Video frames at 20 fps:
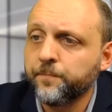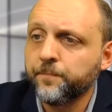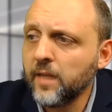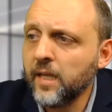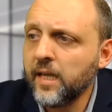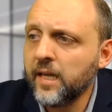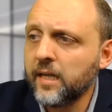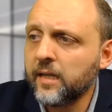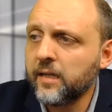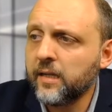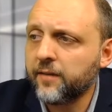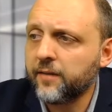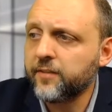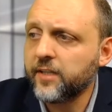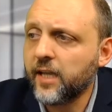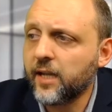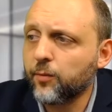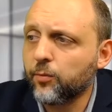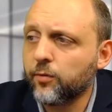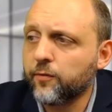And
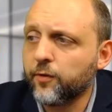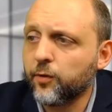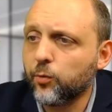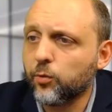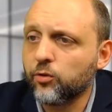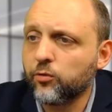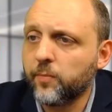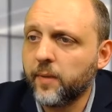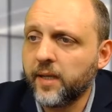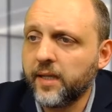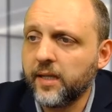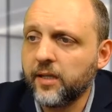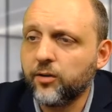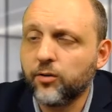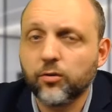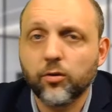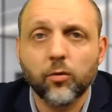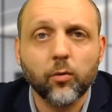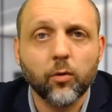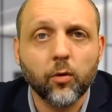FDA reviewers may need to
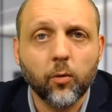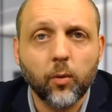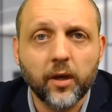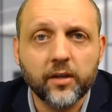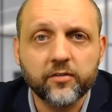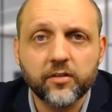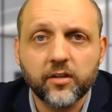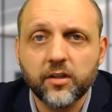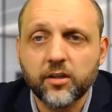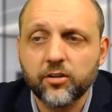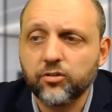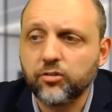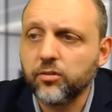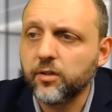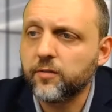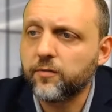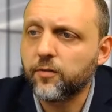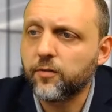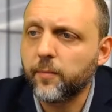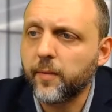request additional
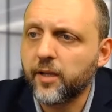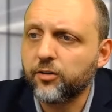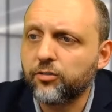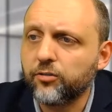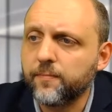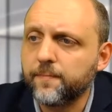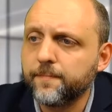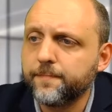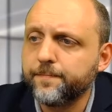information.